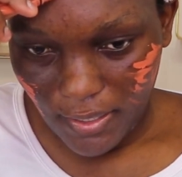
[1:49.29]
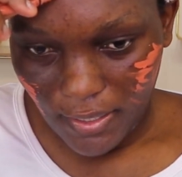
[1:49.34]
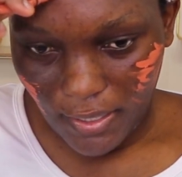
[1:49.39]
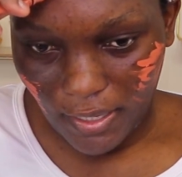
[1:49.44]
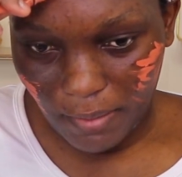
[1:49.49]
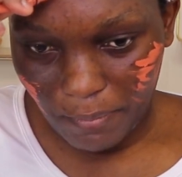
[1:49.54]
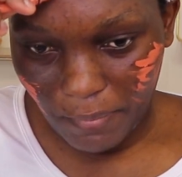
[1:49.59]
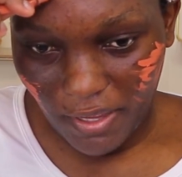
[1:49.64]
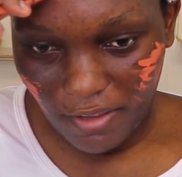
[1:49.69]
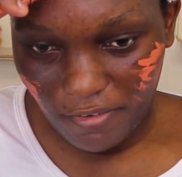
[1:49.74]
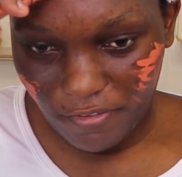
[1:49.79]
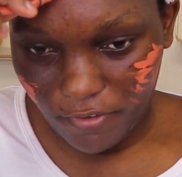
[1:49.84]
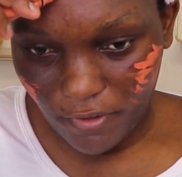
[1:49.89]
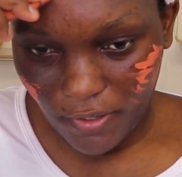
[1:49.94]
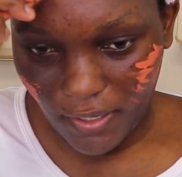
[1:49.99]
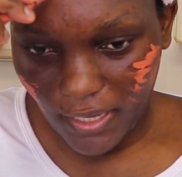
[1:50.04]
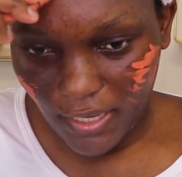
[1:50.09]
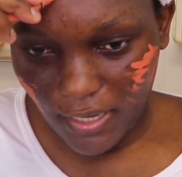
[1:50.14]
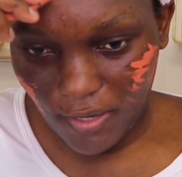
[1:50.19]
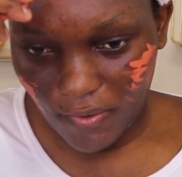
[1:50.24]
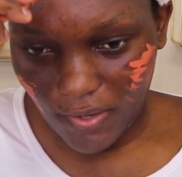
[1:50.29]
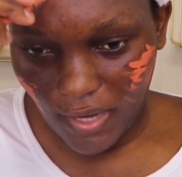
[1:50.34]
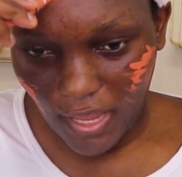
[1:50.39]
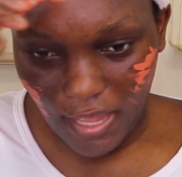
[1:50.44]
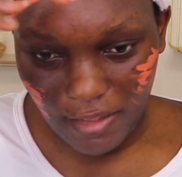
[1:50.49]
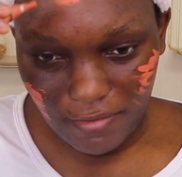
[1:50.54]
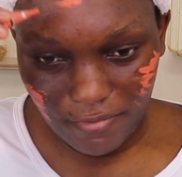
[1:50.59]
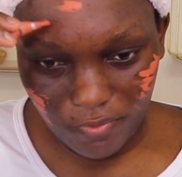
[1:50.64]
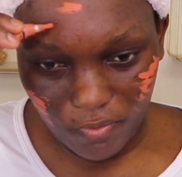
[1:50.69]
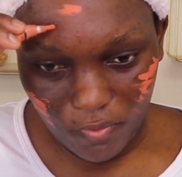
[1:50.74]
Like my forehead, I'd
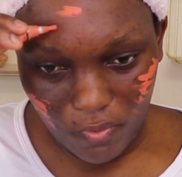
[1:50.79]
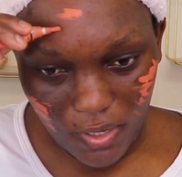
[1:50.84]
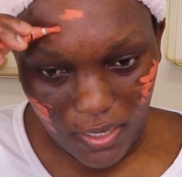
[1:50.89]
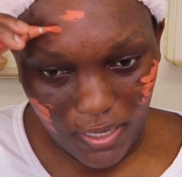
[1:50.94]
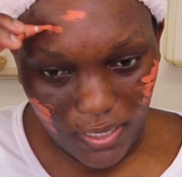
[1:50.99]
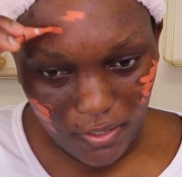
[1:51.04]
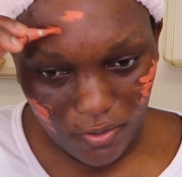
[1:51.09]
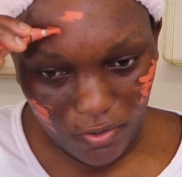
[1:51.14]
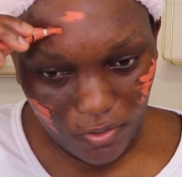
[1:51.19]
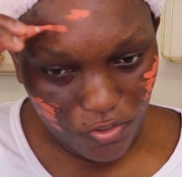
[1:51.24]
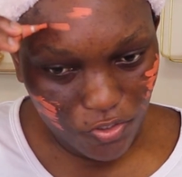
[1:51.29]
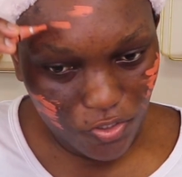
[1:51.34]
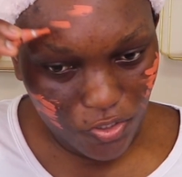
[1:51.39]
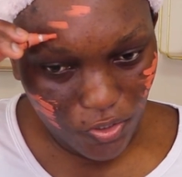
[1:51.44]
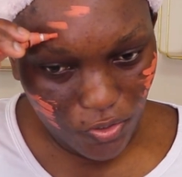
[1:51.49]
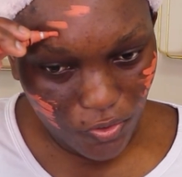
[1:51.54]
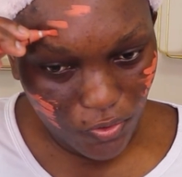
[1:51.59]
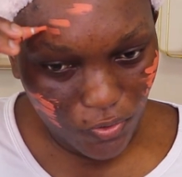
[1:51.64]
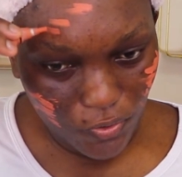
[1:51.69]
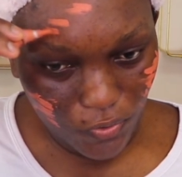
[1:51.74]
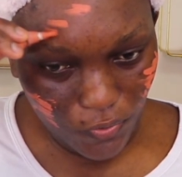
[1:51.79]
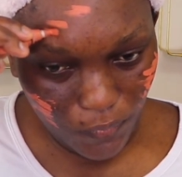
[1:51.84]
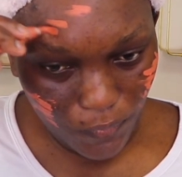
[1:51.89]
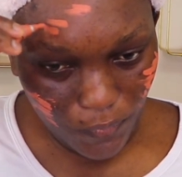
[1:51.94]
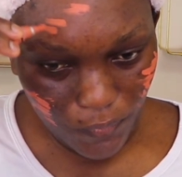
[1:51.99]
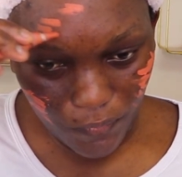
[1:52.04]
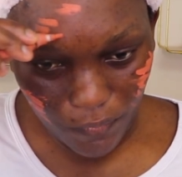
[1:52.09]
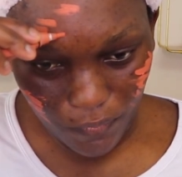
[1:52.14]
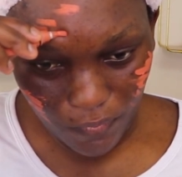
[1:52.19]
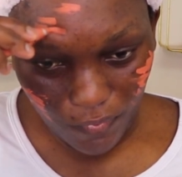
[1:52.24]
have 1 or 2
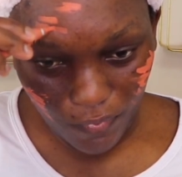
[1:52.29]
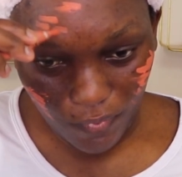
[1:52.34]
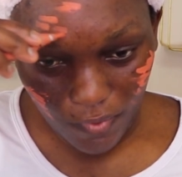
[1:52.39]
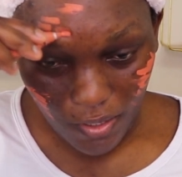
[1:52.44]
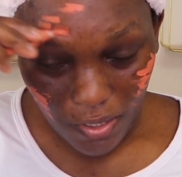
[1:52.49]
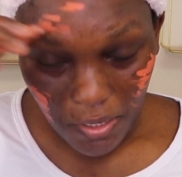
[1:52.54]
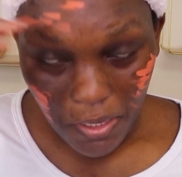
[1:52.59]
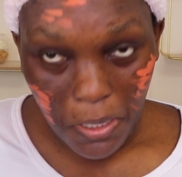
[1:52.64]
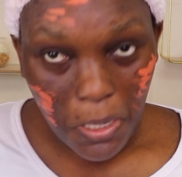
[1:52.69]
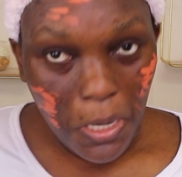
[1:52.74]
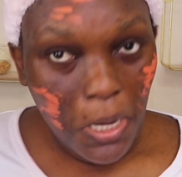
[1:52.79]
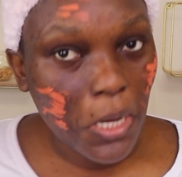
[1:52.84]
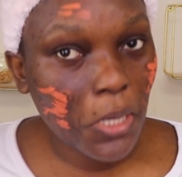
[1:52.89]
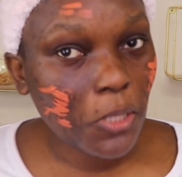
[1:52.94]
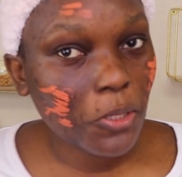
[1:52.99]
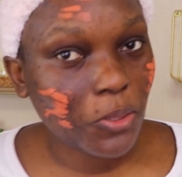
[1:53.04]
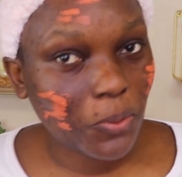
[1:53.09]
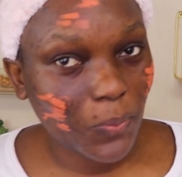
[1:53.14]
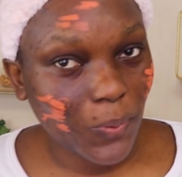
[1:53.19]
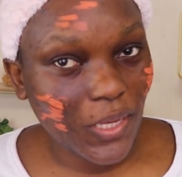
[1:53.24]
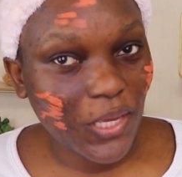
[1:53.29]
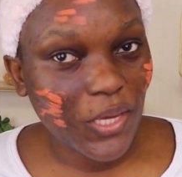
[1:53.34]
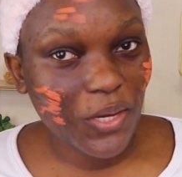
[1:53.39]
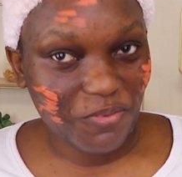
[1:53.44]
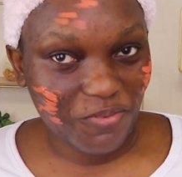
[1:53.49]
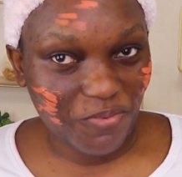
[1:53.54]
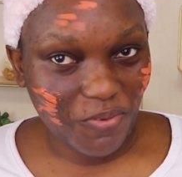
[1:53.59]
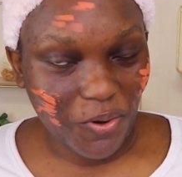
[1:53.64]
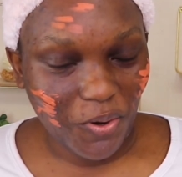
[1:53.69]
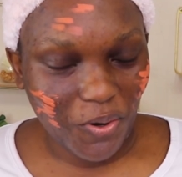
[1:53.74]
or 3
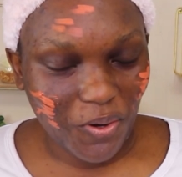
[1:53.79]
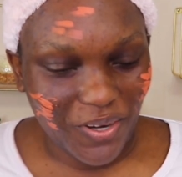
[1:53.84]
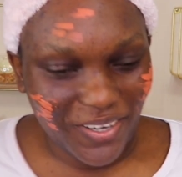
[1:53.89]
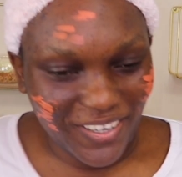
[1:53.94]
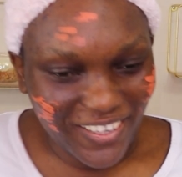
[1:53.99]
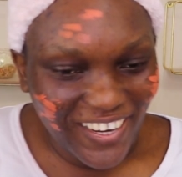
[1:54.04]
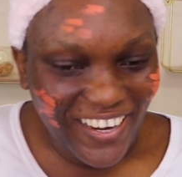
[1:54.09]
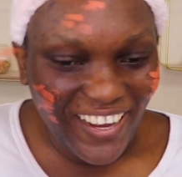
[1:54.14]
or 4.